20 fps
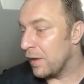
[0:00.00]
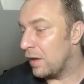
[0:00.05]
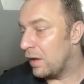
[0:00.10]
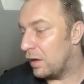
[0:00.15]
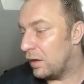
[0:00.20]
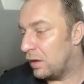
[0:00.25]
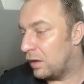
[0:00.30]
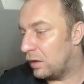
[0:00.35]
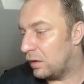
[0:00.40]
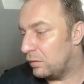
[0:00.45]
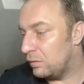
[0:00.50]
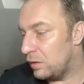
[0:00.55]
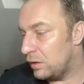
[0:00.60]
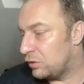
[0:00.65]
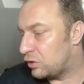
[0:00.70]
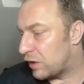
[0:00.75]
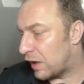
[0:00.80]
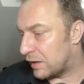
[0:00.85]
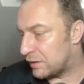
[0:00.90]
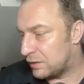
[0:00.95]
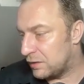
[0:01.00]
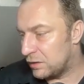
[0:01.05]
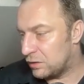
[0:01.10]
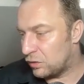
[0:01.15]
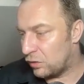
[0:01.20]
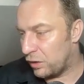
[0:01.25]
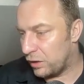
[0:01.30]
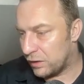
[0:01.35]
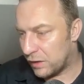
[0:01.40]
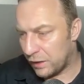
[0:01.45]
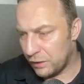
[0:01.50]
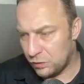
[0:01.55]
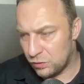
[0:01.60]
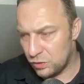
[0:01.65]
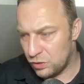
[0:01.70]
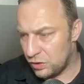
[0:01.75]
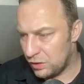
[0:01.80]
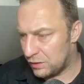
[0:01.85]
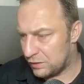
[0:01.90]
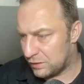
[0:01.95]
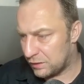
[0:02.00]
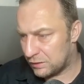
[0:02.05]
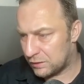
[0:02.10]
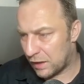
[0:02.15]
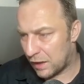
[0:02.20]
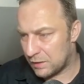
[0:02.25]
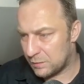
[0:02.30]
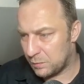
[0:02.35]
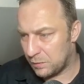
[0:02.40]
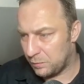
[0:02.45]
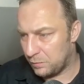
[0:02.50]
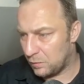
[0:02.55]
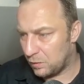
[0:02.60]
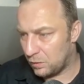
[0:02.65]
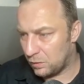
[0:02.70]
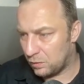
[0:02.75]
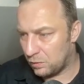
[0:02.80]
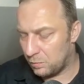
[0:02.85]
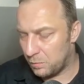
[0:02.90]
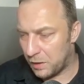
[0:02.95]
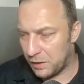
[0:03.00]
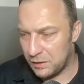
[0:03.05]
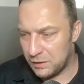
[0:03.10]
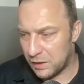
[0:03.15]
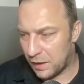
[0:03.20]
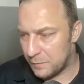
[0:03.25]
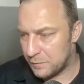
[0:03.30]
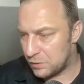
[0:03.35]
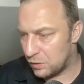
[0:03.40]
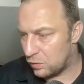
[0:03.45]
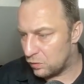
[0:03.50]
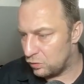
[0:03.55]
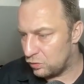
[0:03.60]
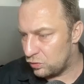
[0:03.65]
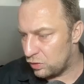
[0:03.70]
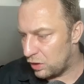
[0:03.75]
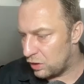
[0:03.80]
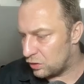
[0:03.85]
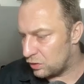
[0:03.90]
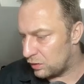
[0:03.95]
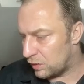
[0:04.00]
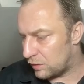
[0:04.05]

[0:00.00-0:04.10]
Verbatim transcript: uh, in chess history, knight to g6 has been uh, many times the continuation.